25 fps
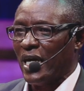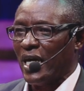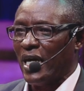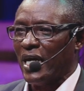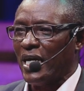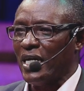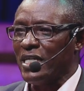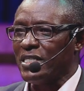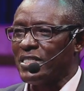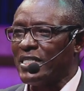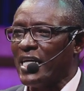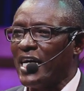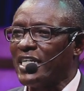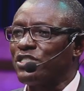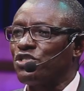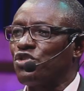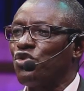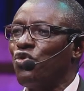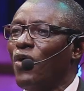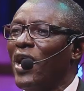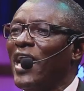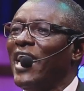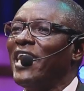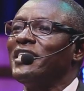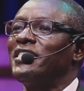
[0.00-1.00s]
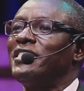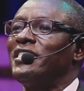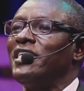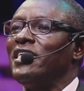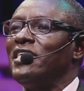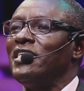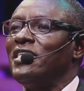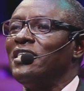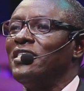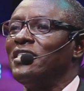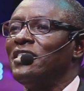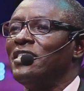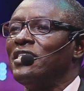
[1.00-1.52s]
is that
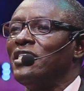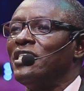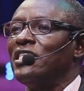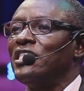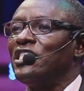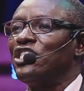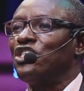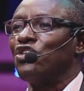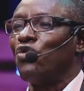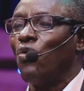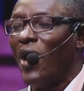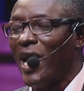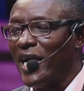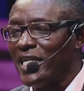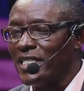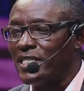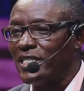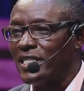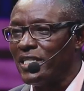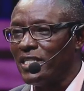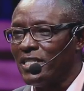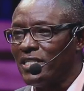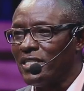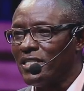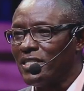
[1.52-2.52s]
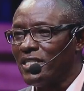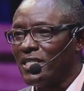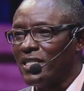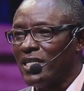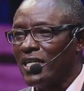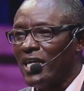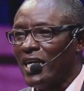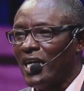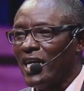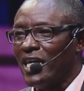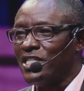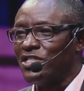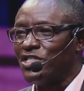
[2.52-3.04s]
2020
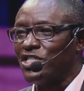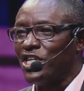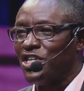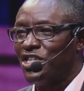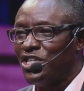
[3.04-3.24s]
is a